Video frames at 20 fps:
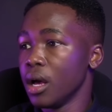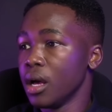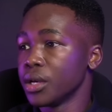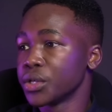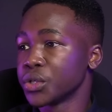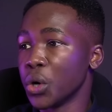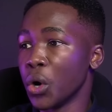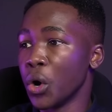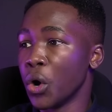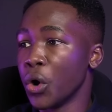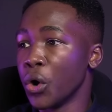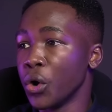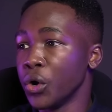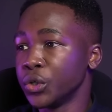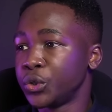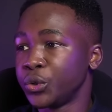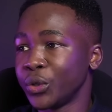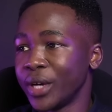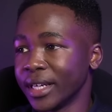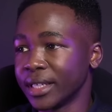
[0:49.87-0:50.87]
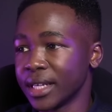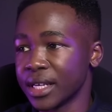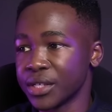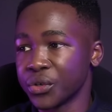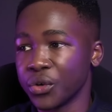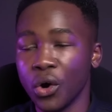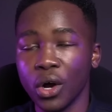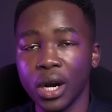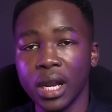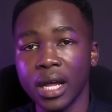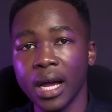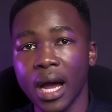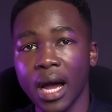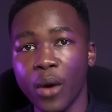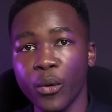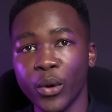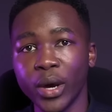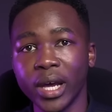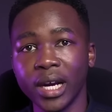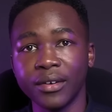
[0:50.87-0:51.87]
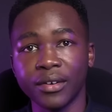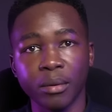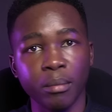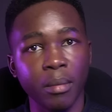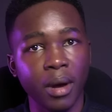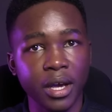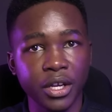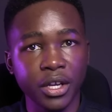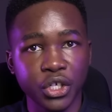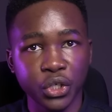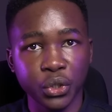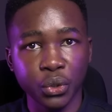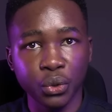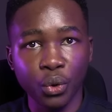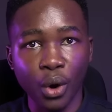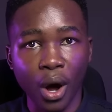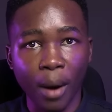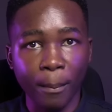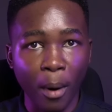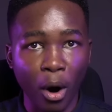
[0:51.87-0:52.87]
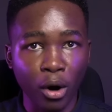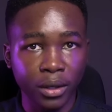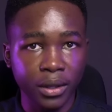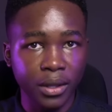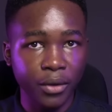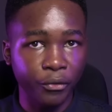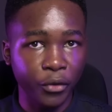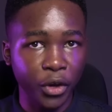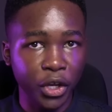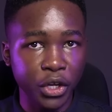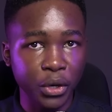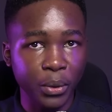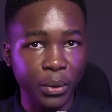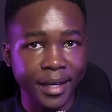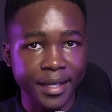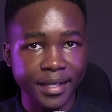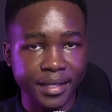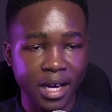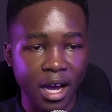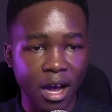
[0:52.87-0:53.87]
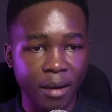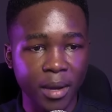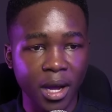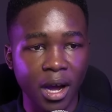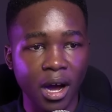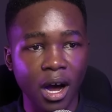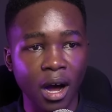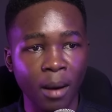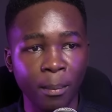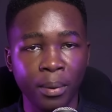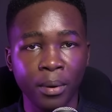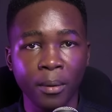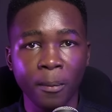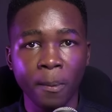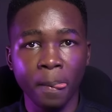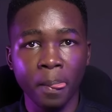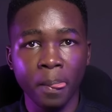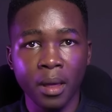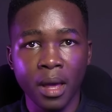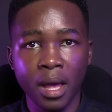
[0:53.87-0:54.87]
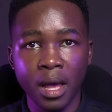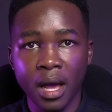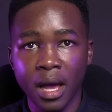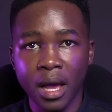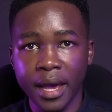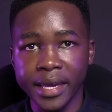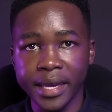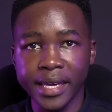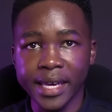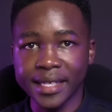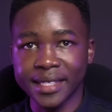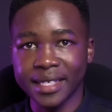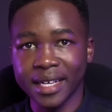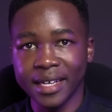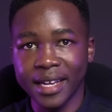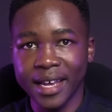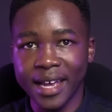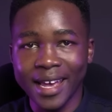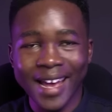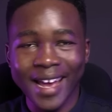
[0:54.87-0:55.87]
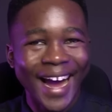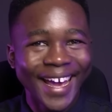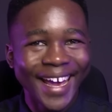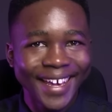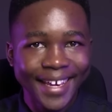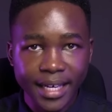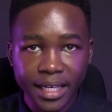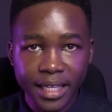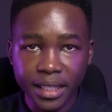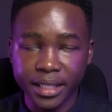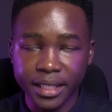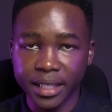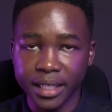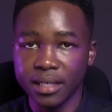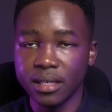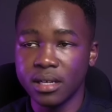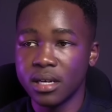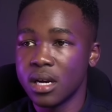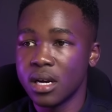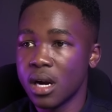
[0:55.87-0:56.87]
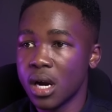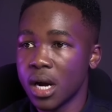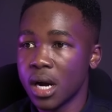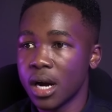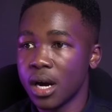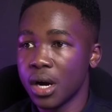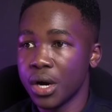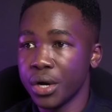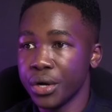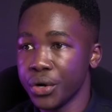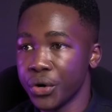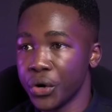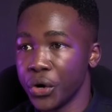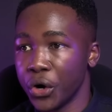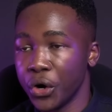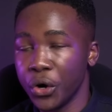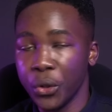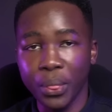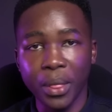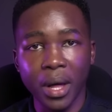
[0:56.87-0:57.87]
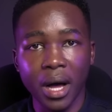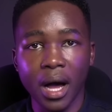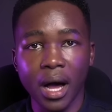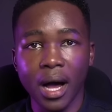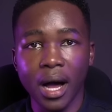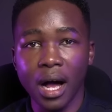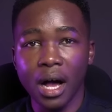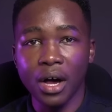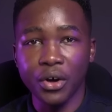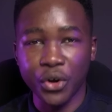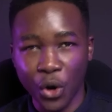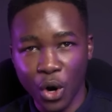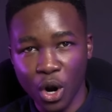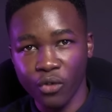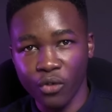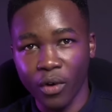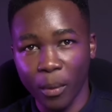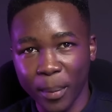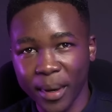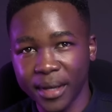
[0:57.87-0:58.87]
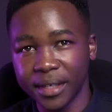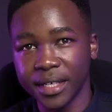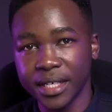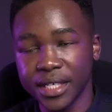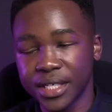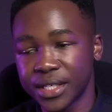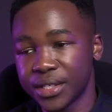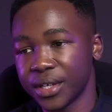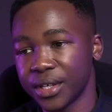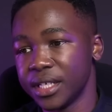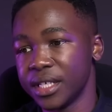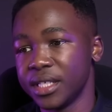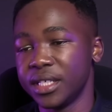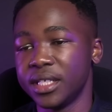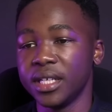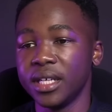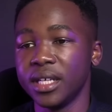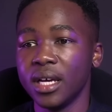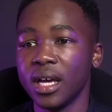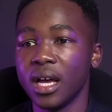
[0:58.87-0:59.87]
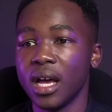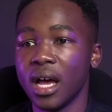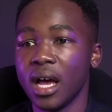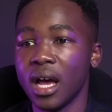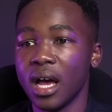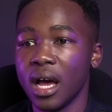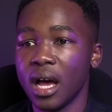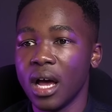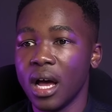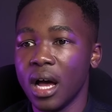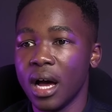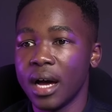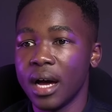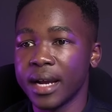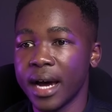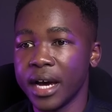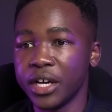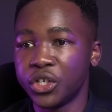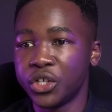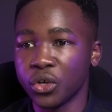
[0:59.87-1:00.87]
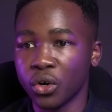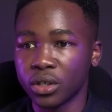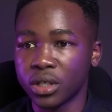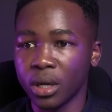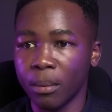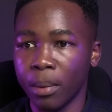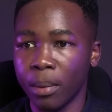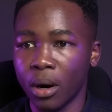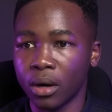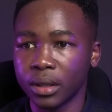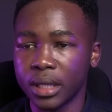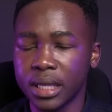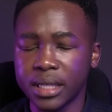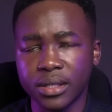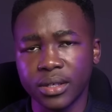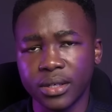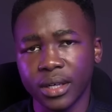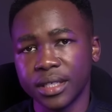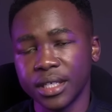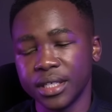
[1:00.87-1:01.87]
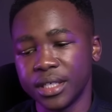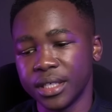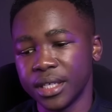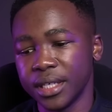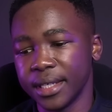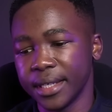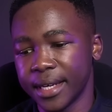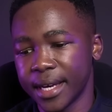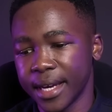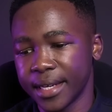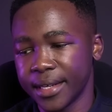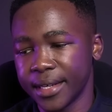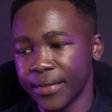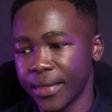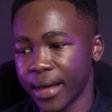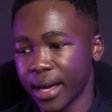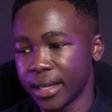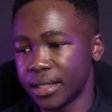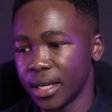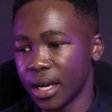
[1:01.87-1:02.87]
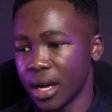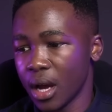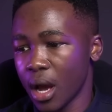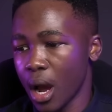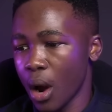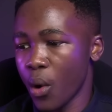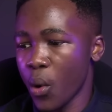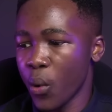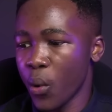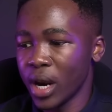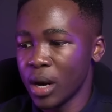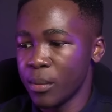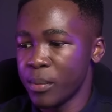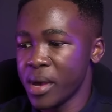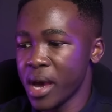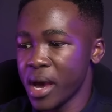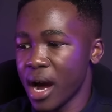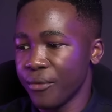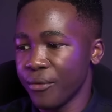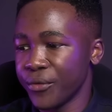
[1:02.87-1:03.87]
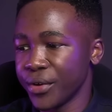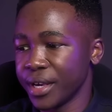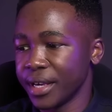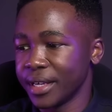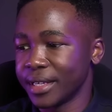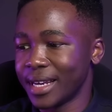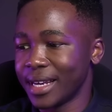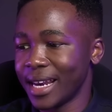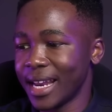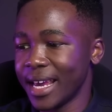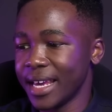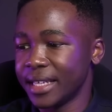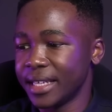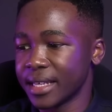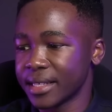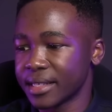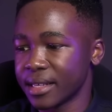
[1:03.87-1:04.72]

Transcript: So to get us rolling, I will remind you about the video that is coming up. Yesterday I hinted on the role of a betting strategy. And I talked about the strategy indicating that we will be having it later